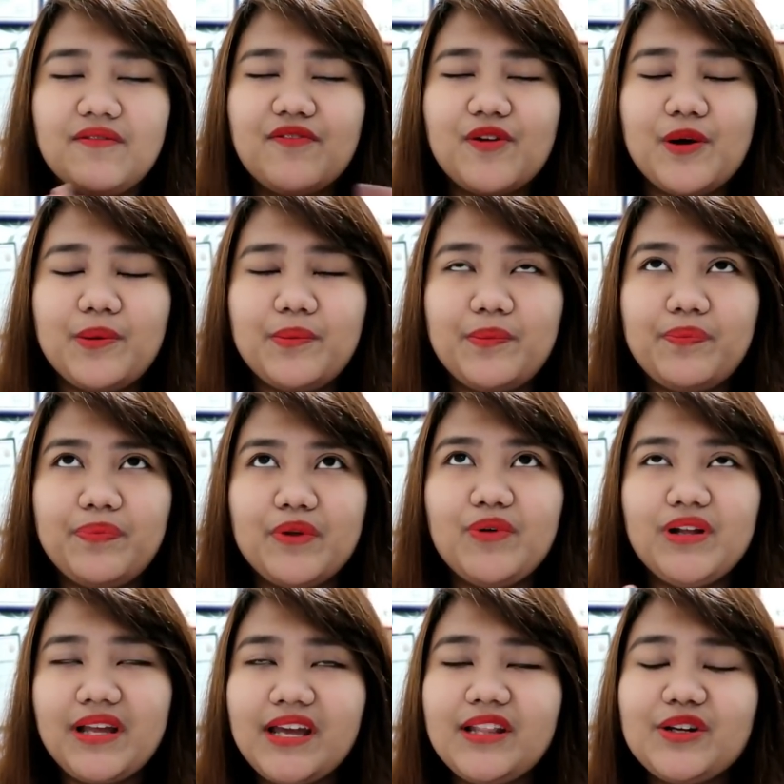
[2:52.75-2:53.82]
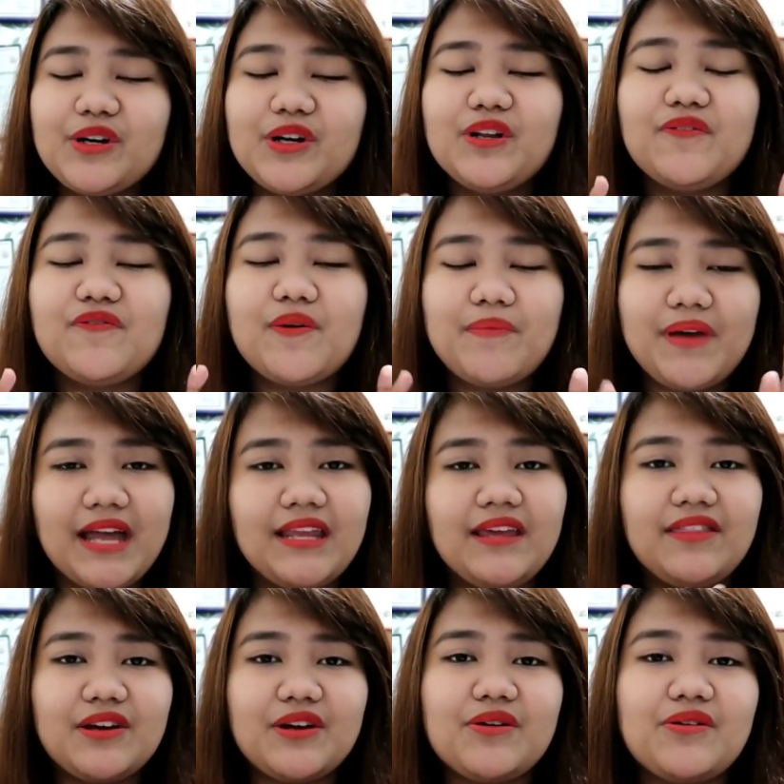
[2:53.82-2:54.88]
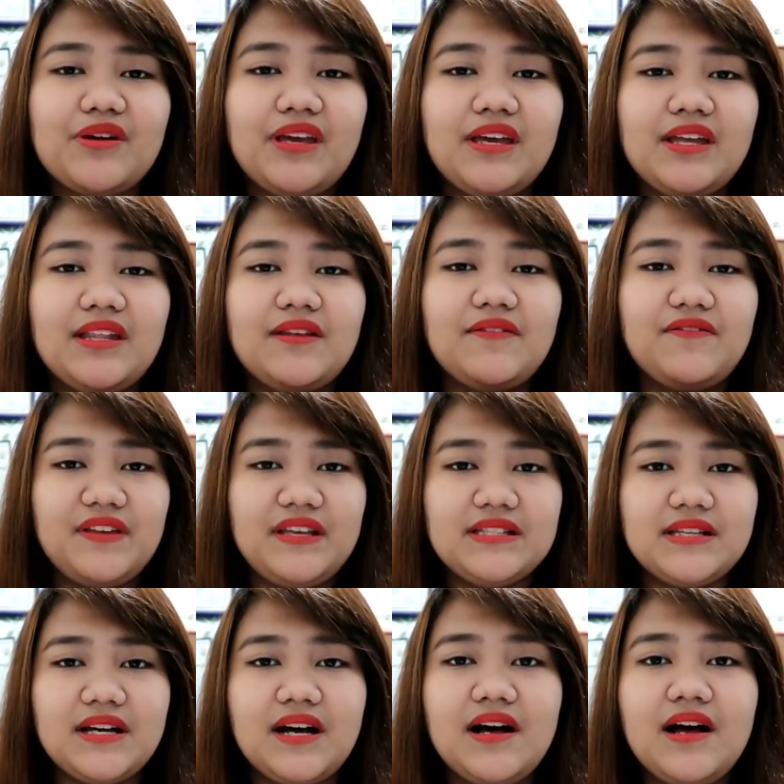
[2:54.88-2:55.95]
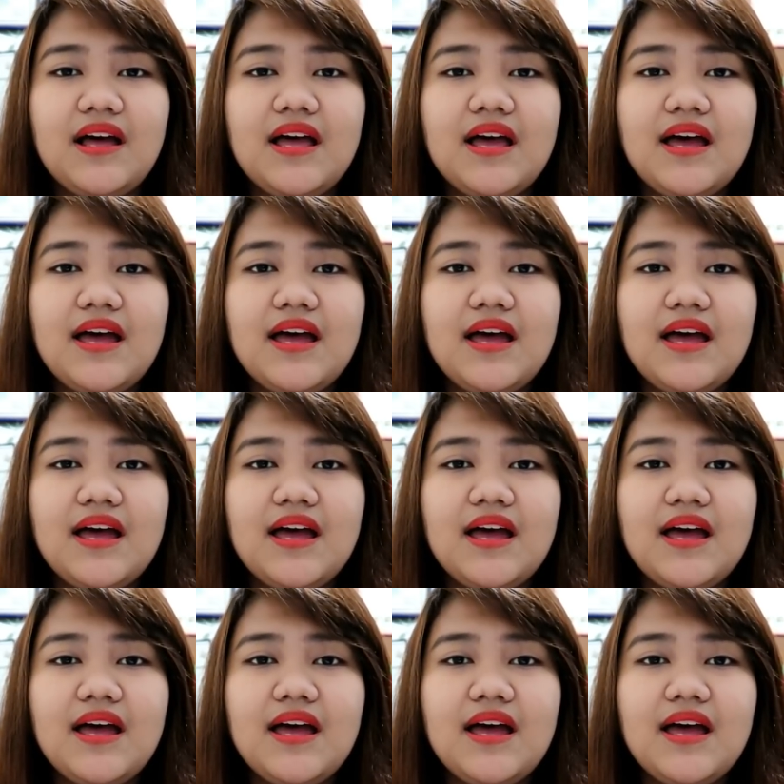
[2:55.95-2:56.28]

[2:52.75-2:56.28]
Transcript: from what I learned from getting the Korean visa,